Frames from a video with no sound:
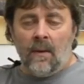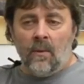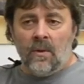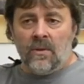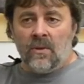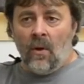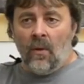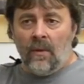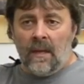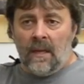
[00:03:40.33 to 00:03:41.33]
It was
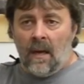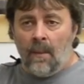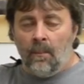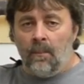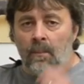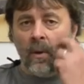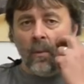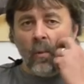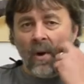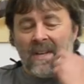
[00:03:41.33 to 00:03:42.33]
on the
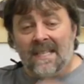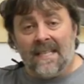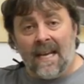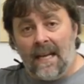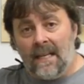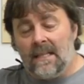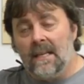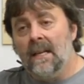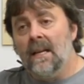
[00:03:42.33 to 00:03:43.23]
Biltmore estate.